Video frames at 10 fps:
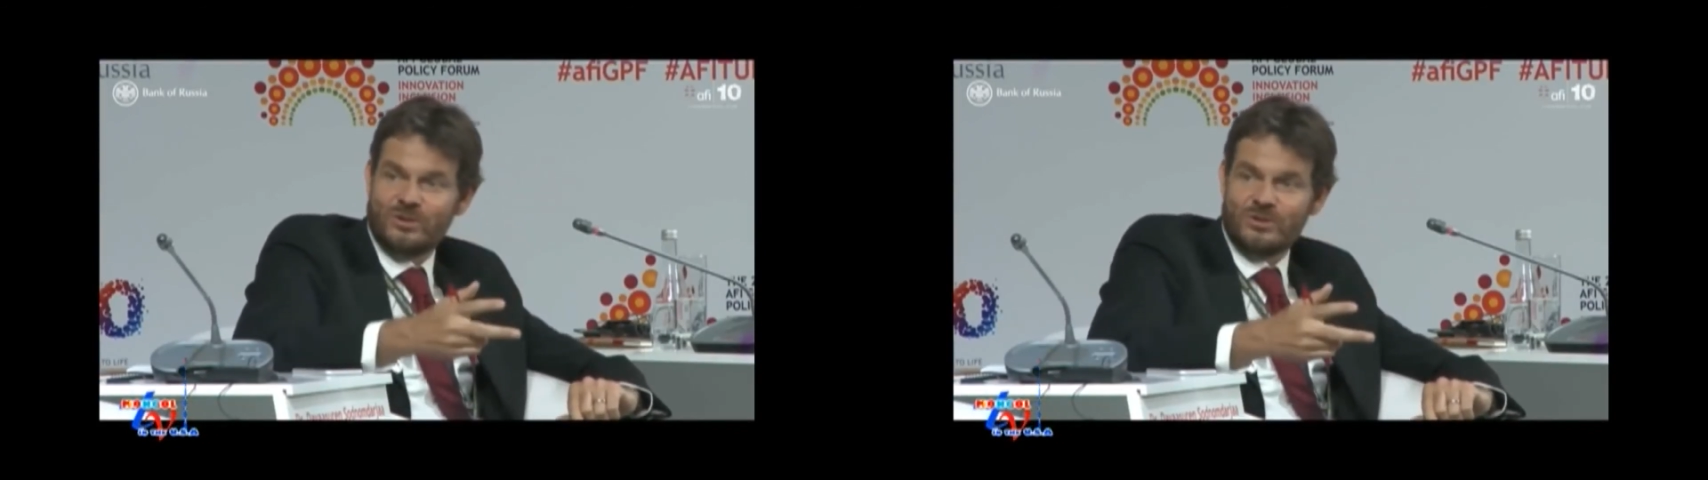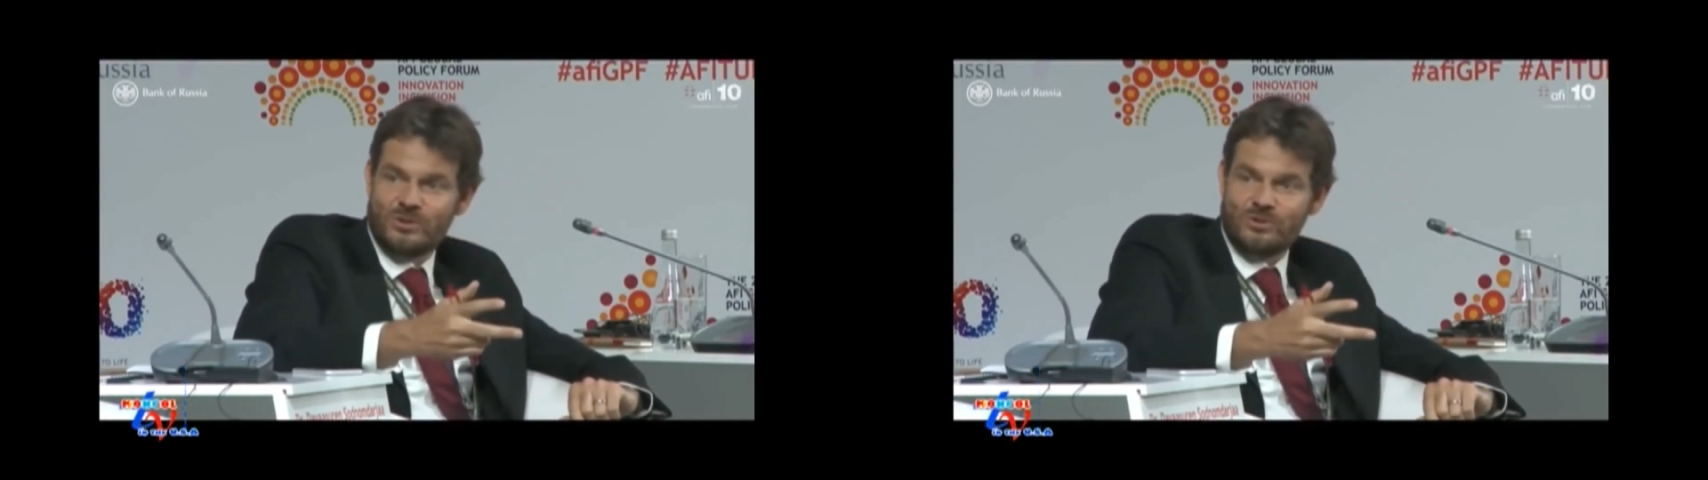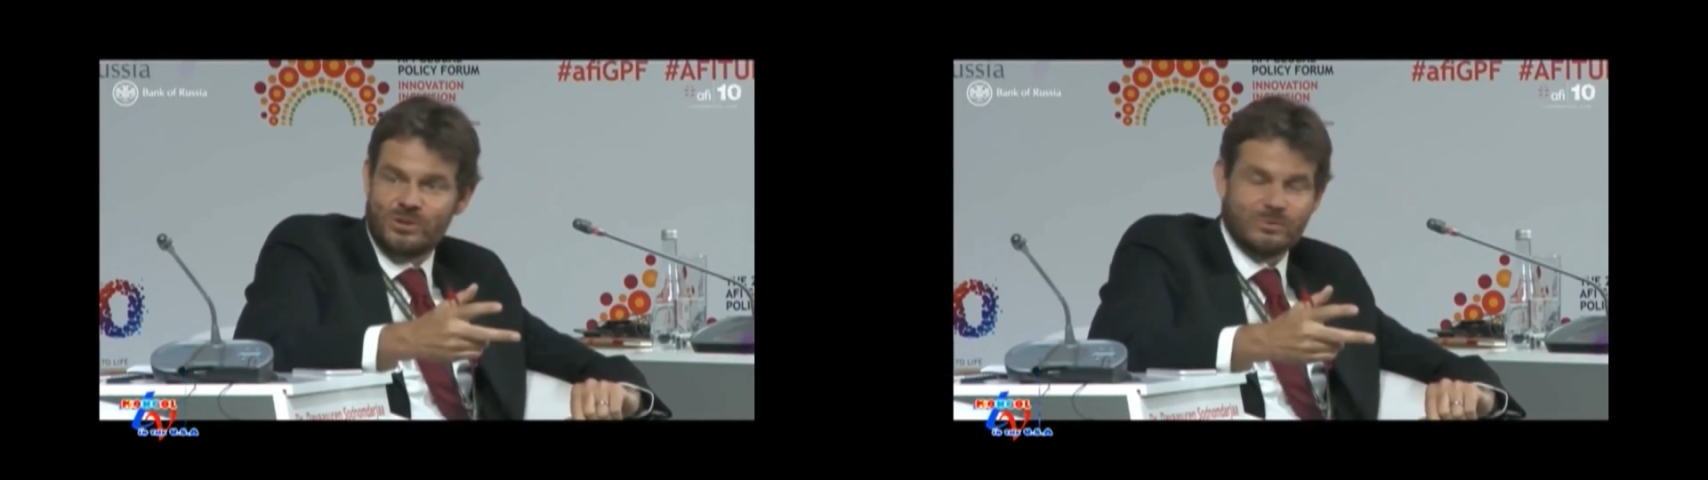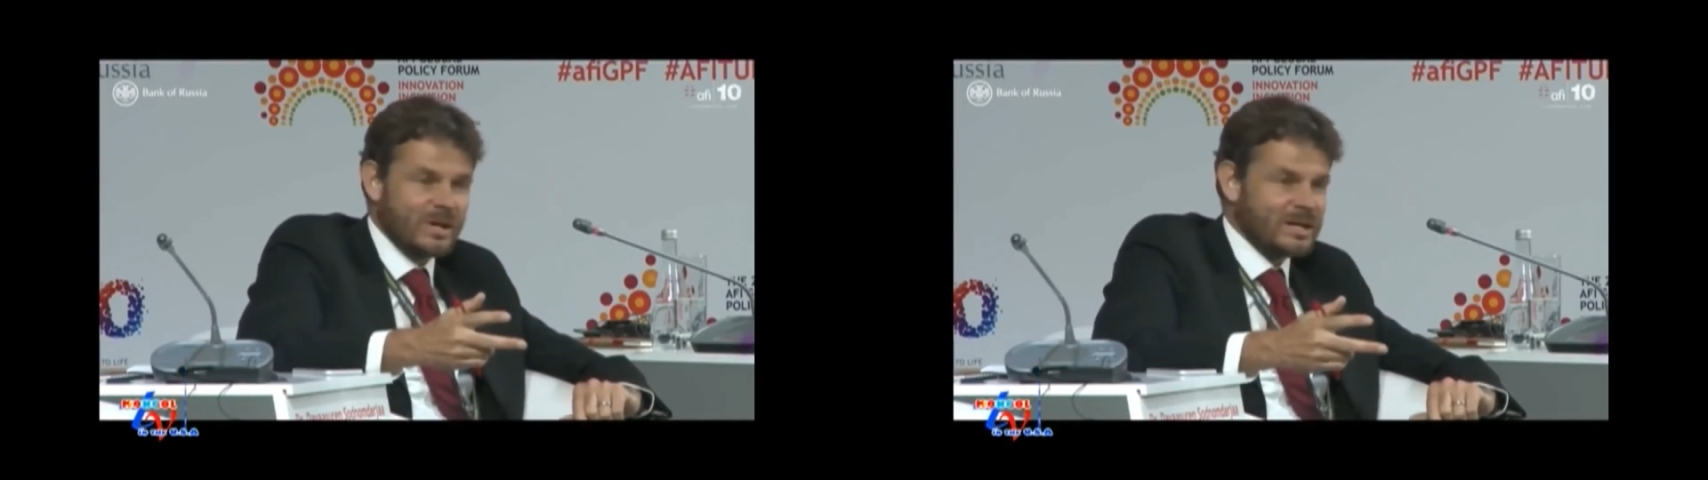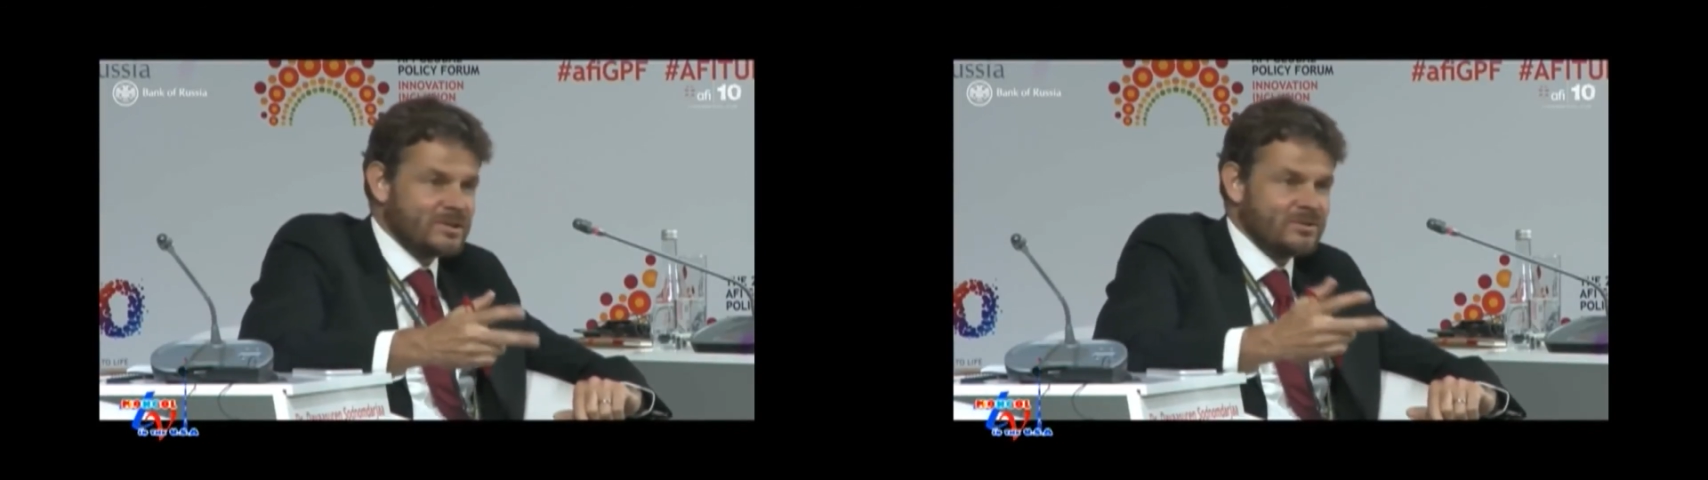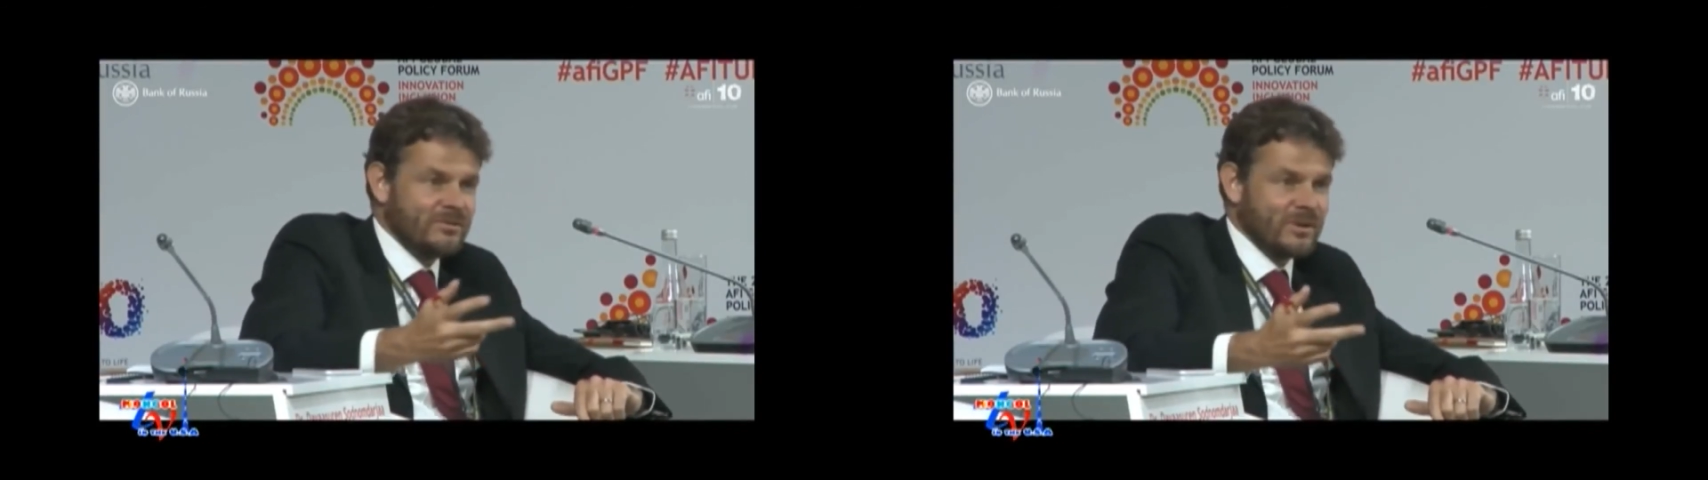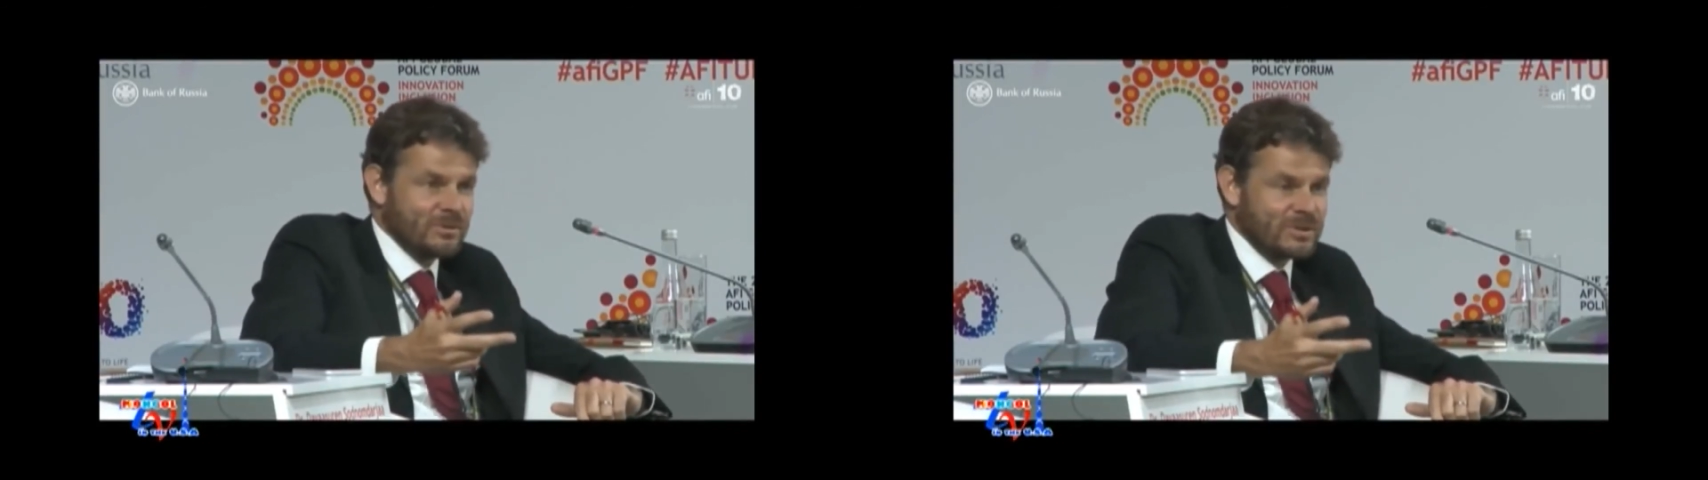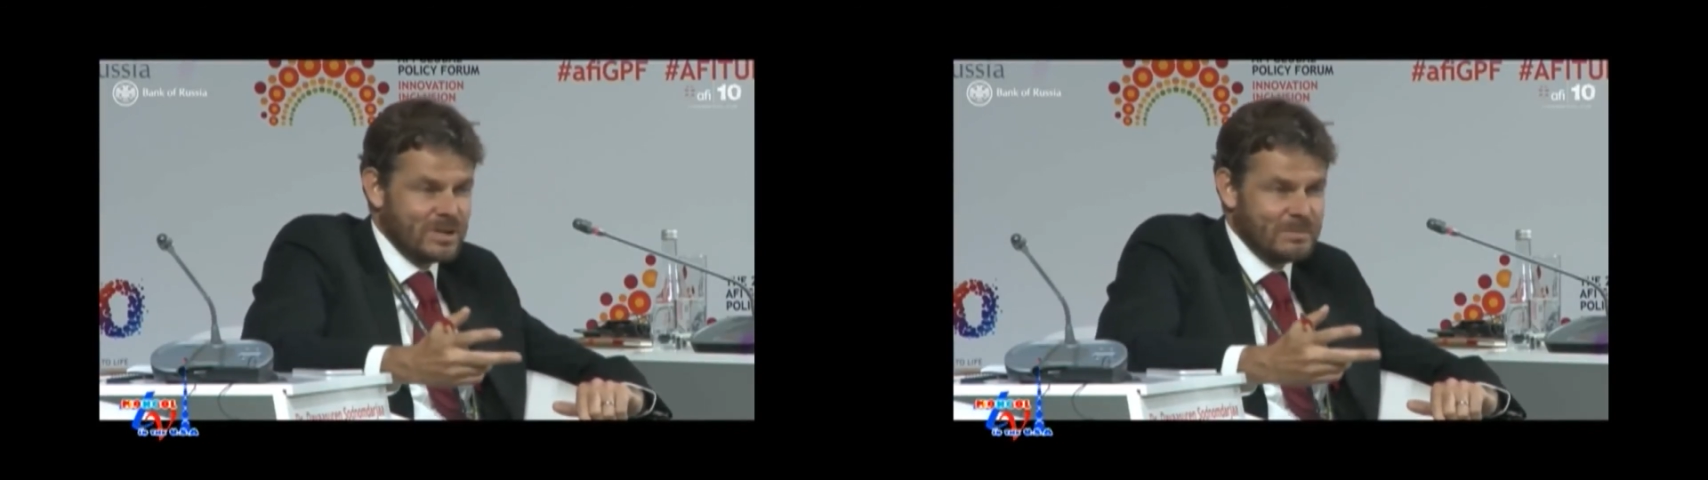constitutional rights to
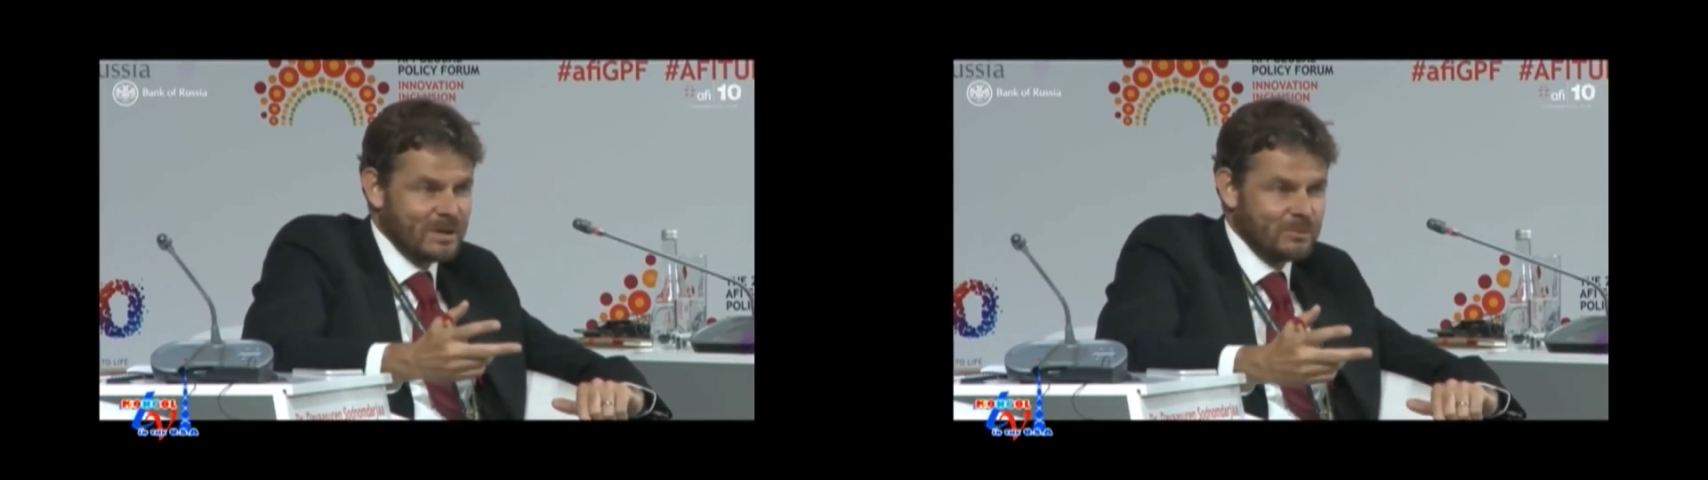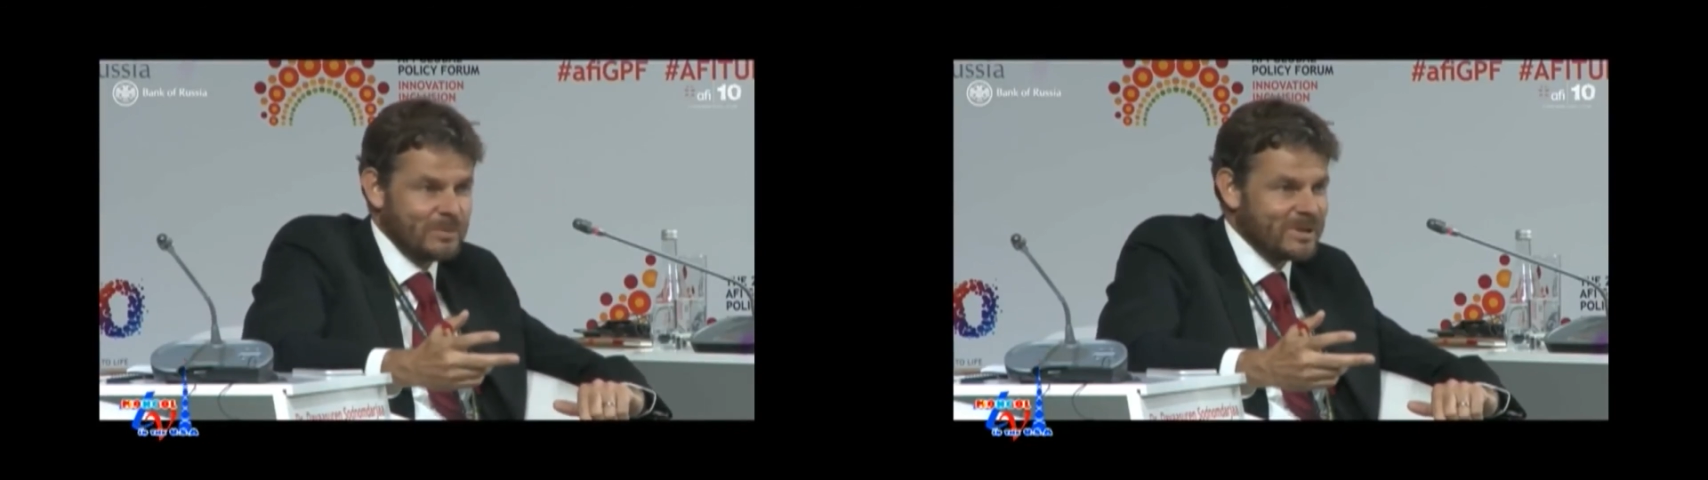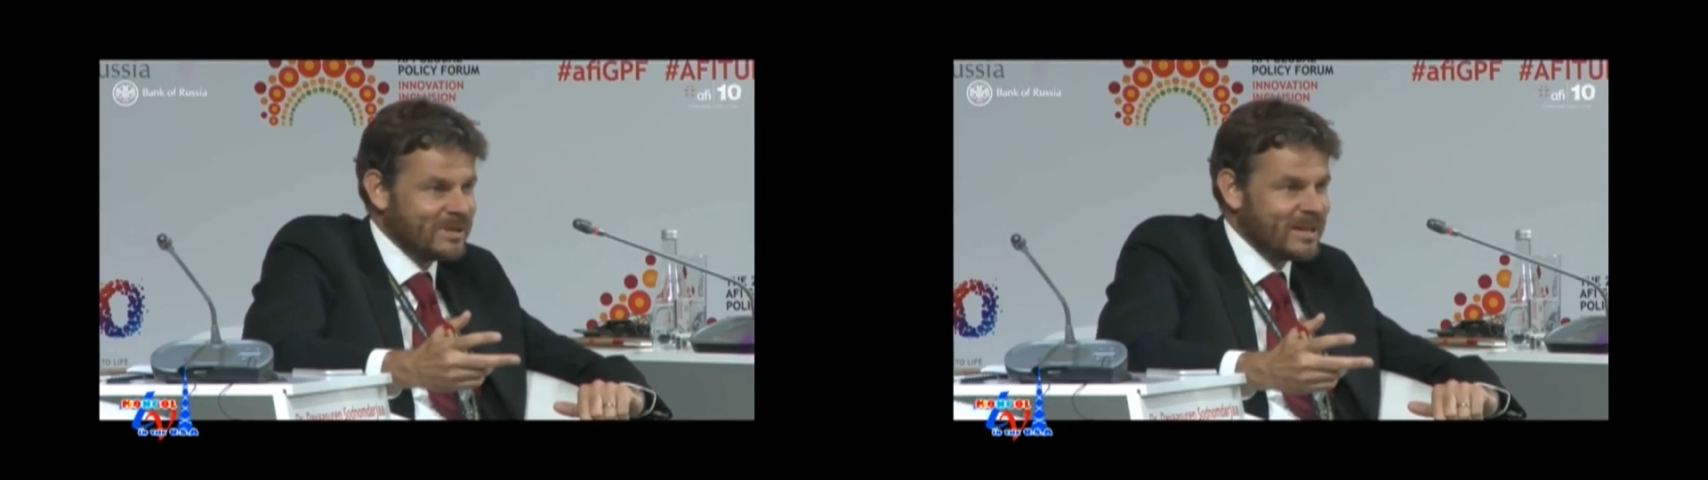vote among women,